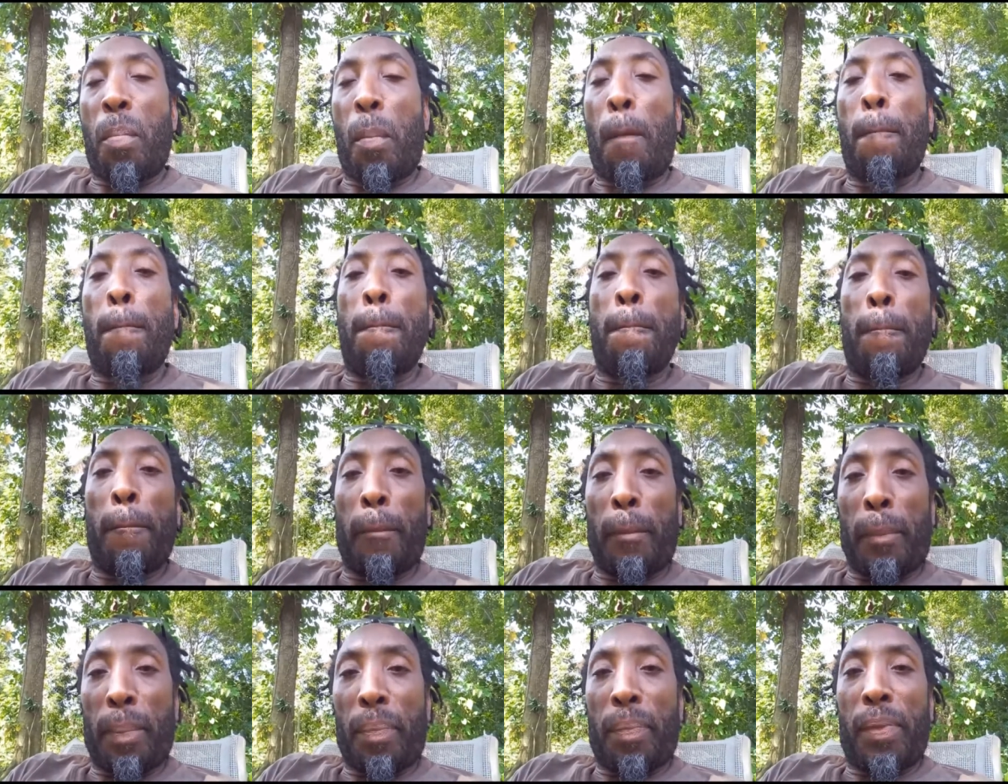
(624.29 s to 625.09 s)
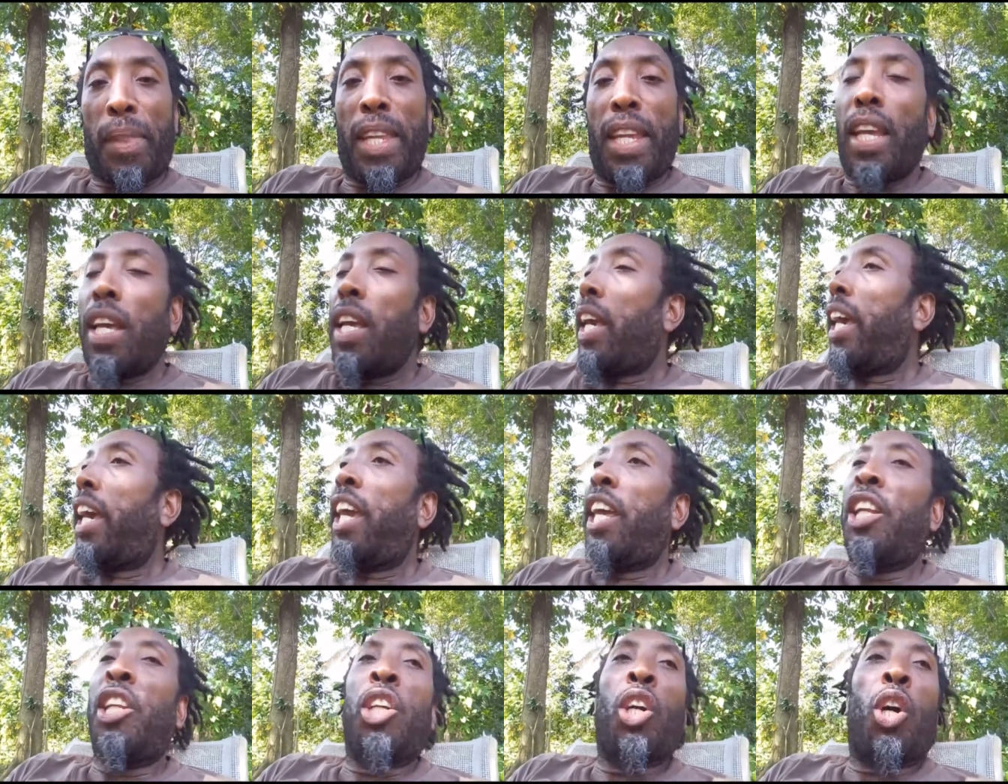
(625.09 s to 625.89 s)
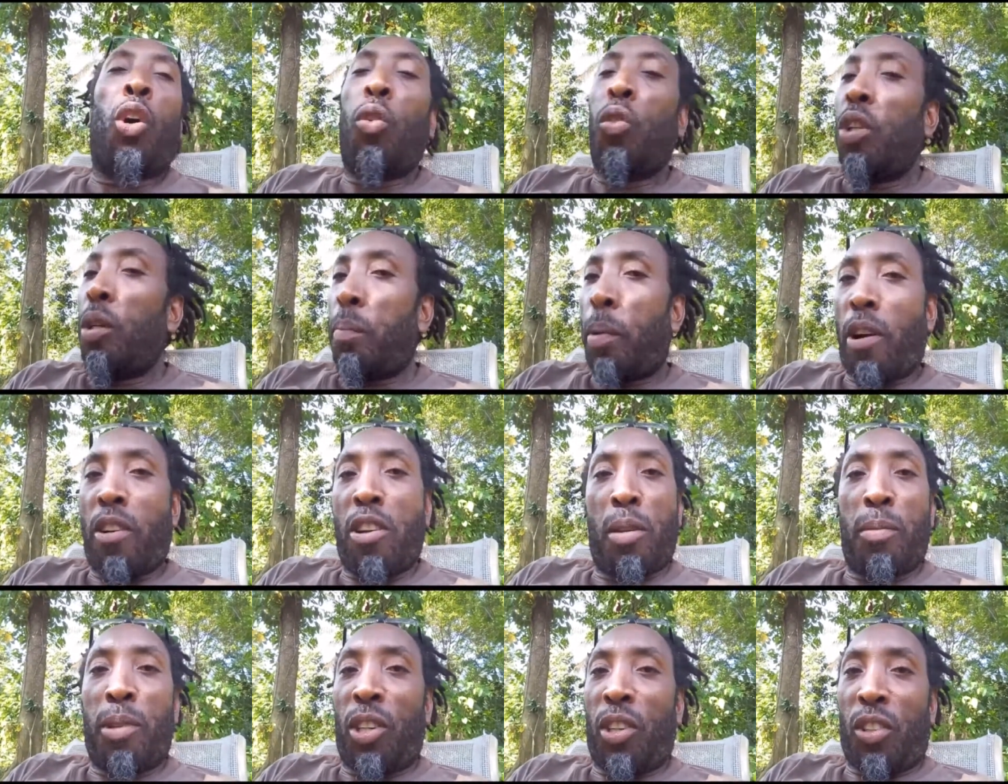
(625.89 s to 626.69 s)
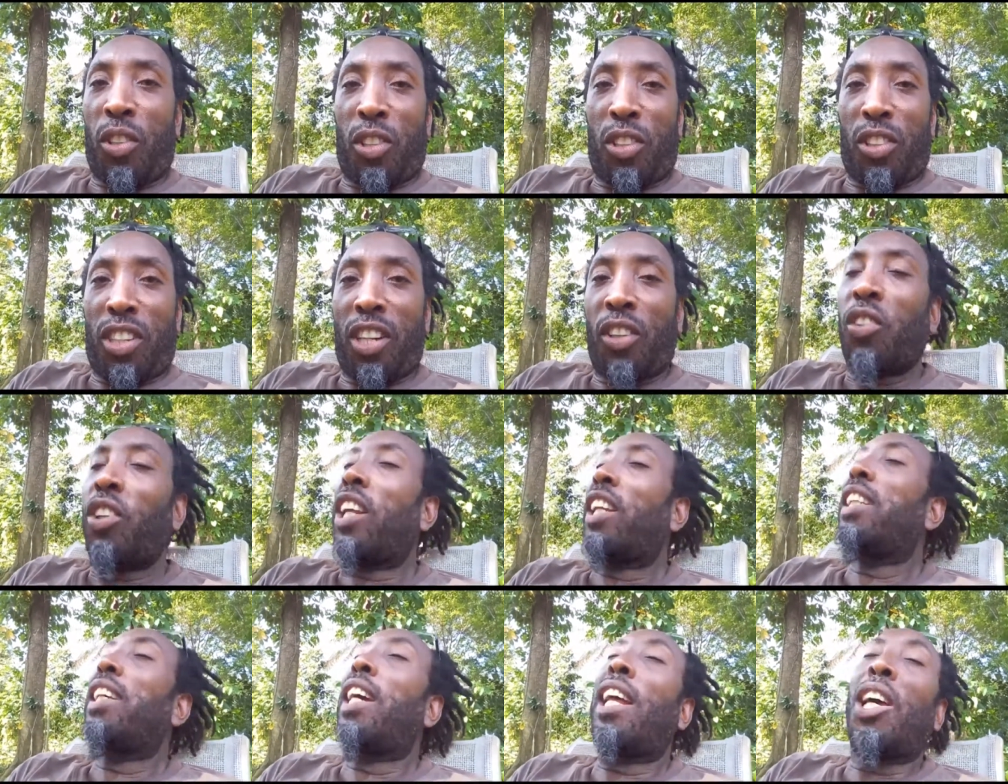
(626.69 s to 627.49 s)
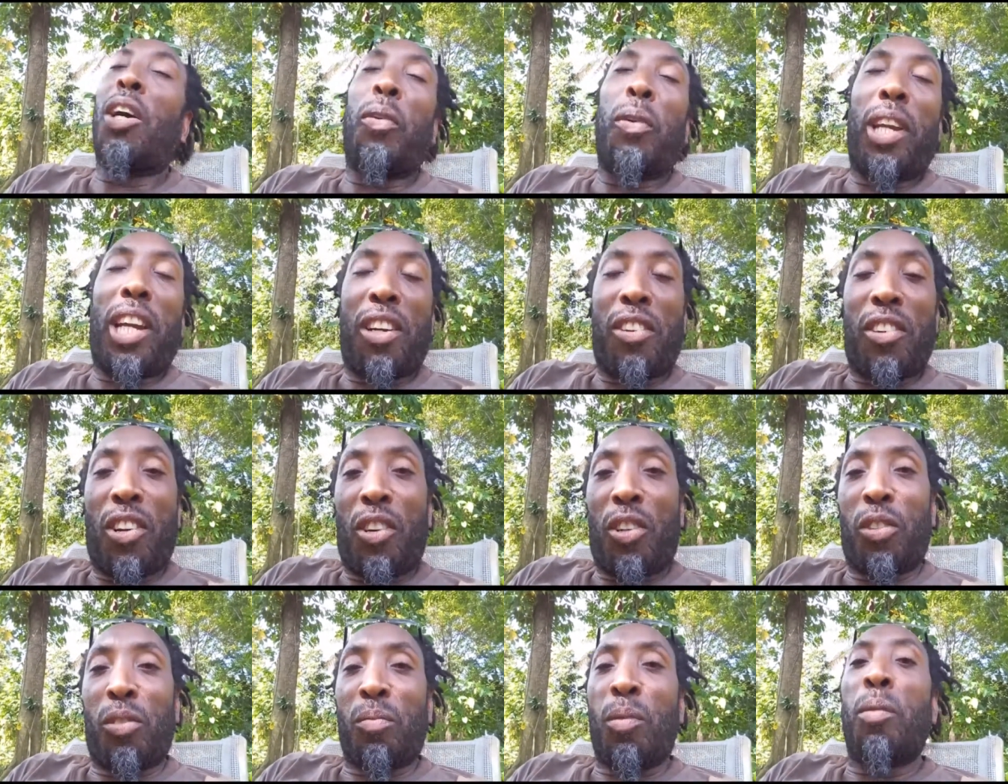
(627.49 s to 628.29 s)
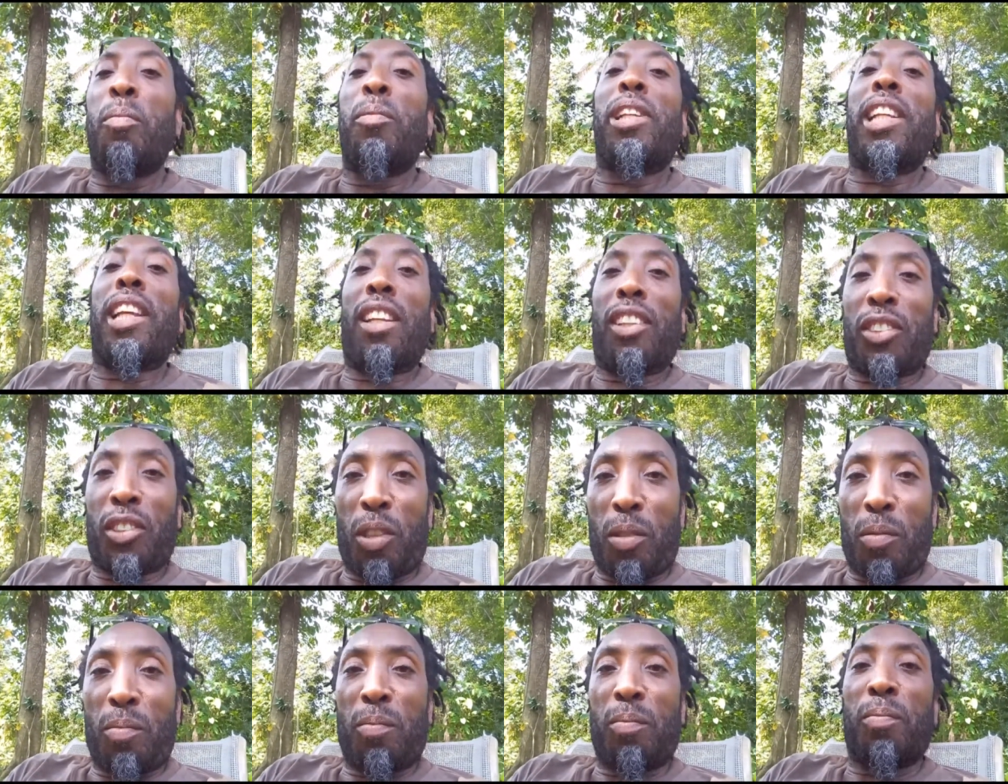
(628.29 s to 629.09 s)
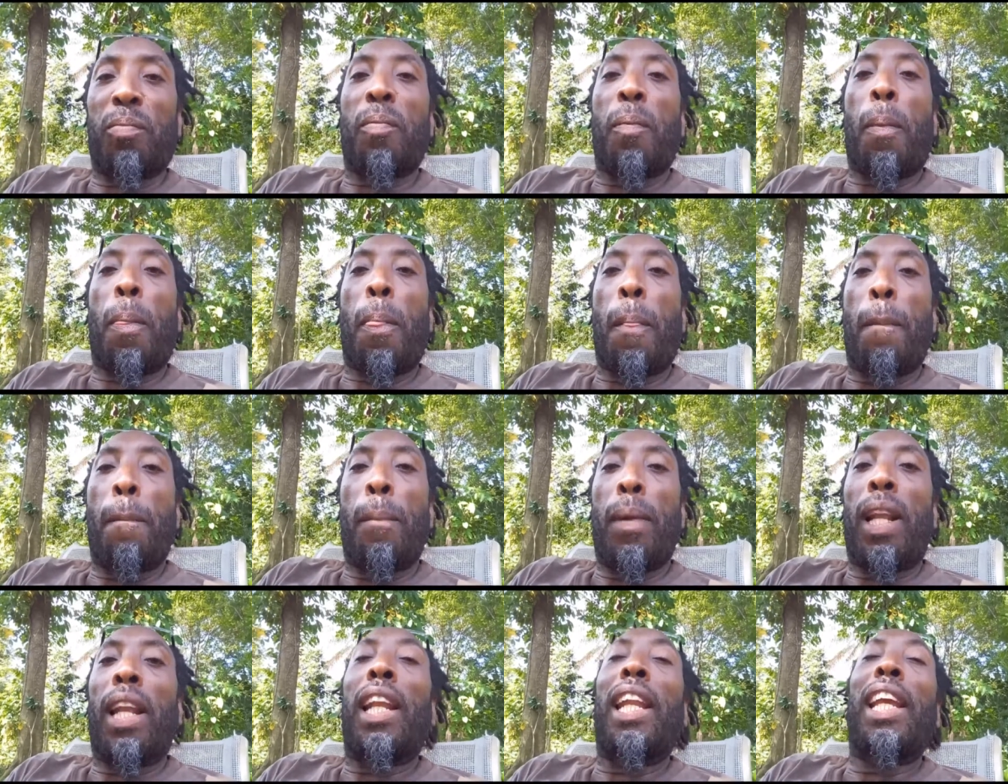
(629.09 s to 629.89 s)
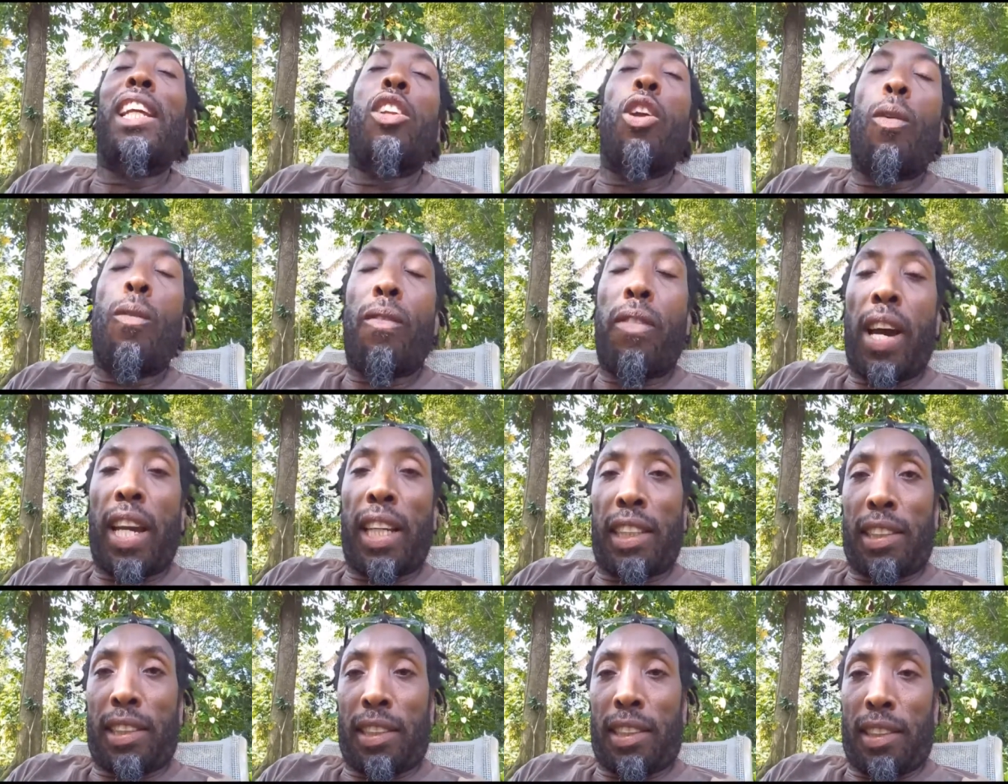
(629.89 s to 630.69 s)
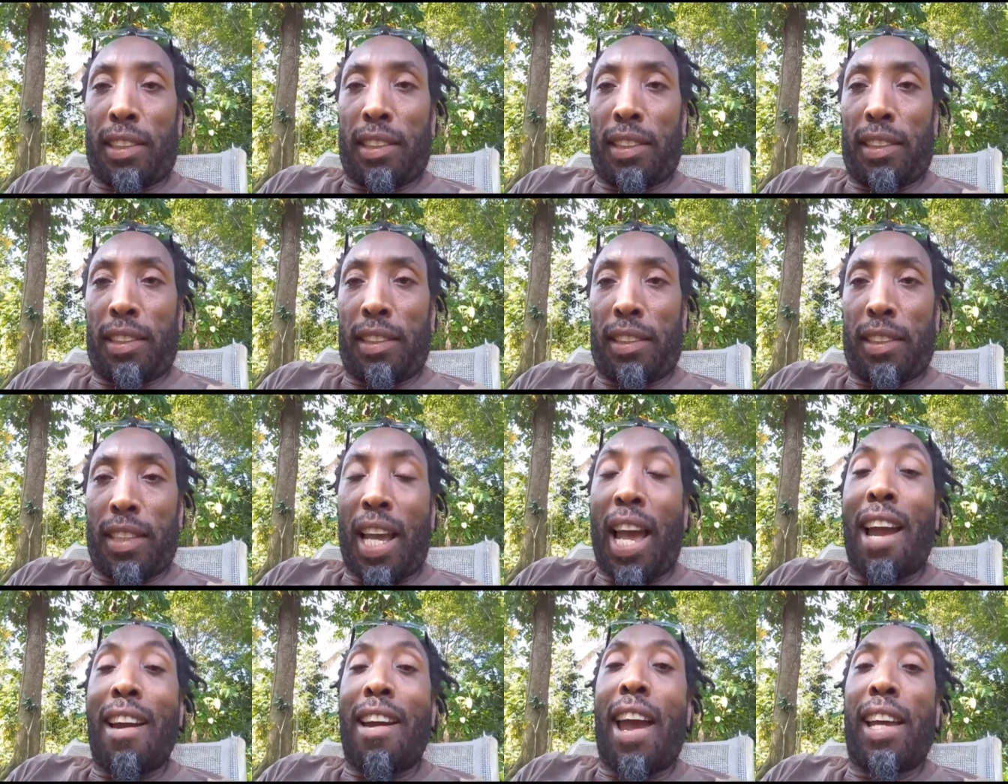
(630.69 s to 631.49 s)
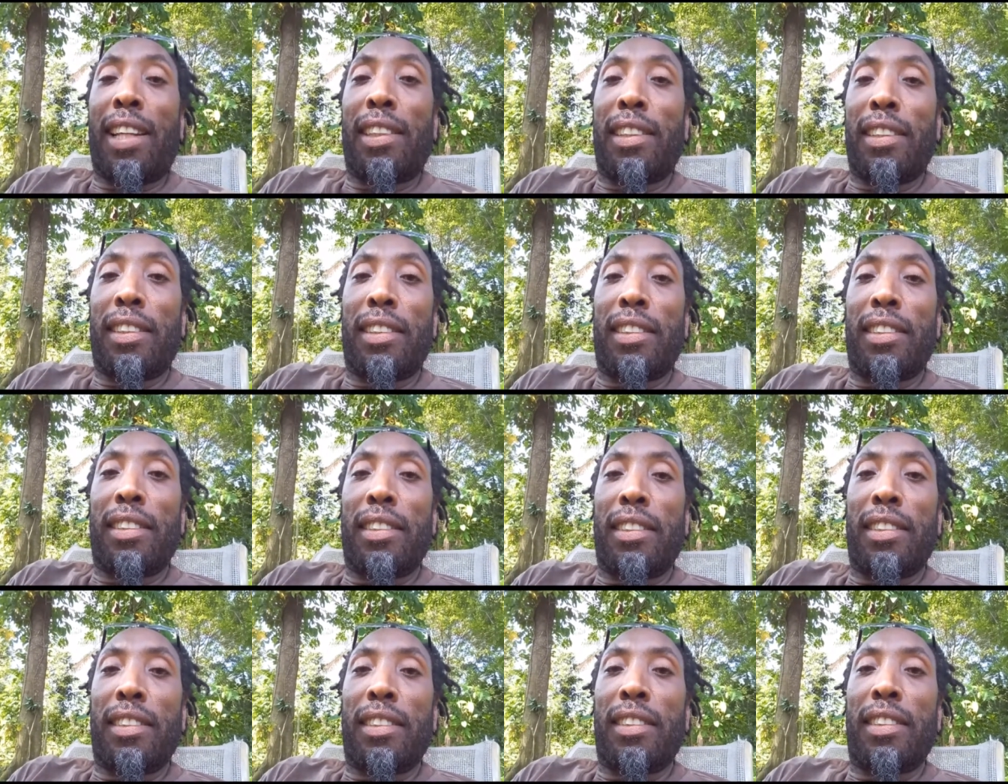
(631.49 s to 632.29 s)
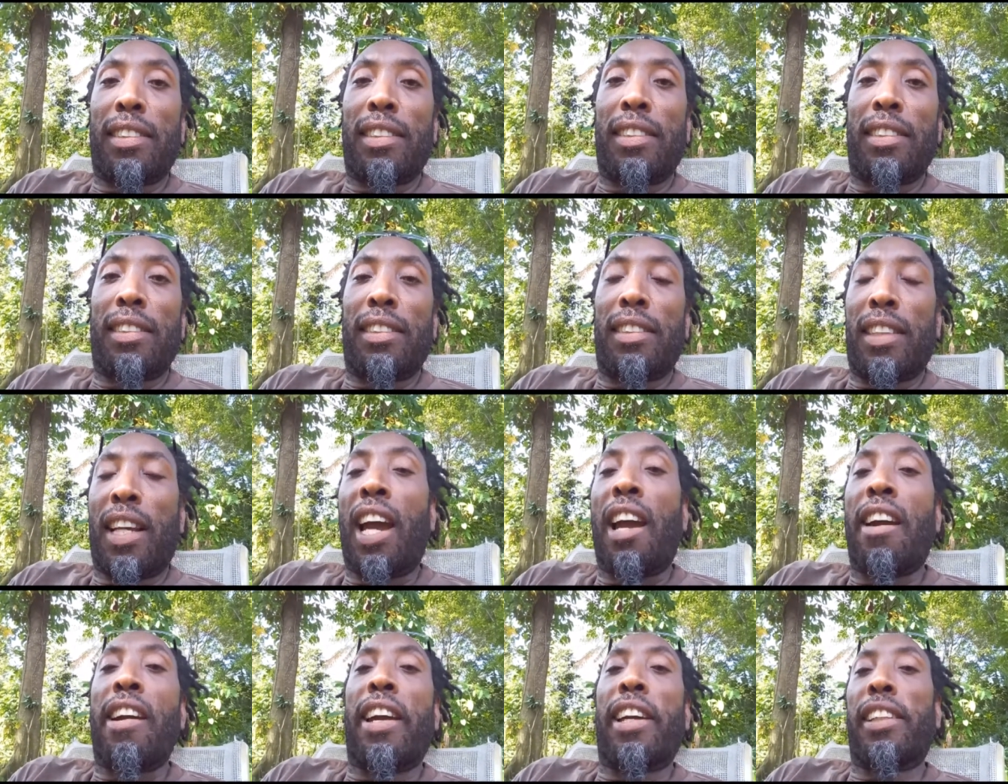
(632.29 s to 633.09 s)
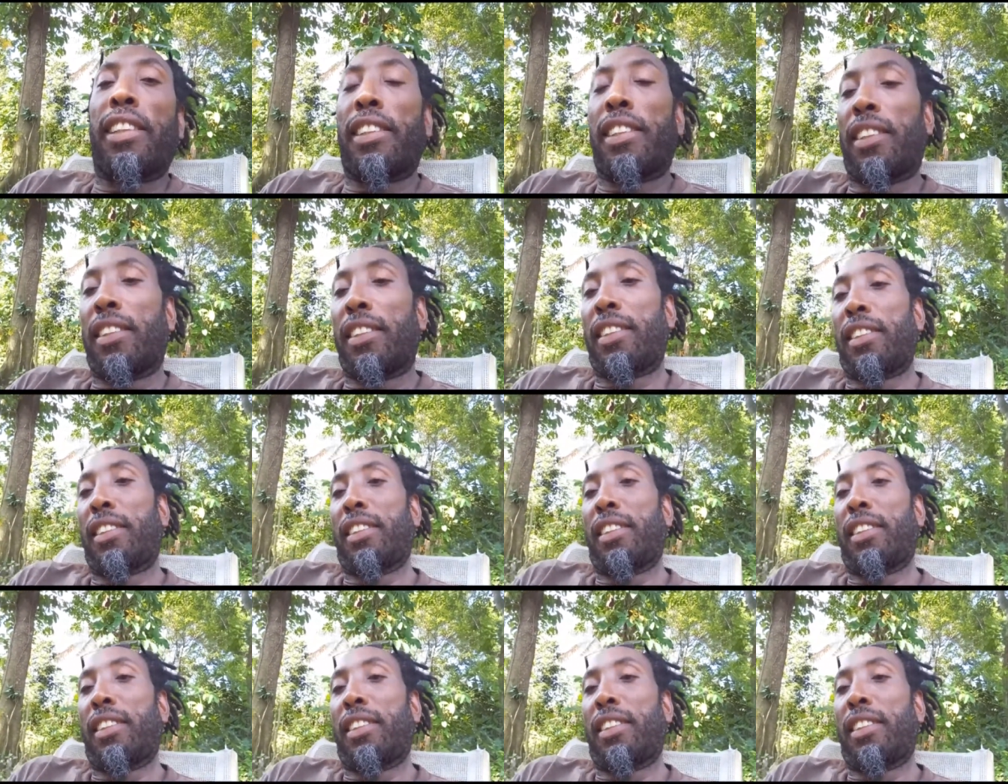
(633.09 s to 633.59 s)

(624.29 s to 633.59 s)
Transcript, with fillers: Mm-hmm. Anyhow the parable go. I could have the other way around, but me tell you something. Lignum vitae. Alright? Alright.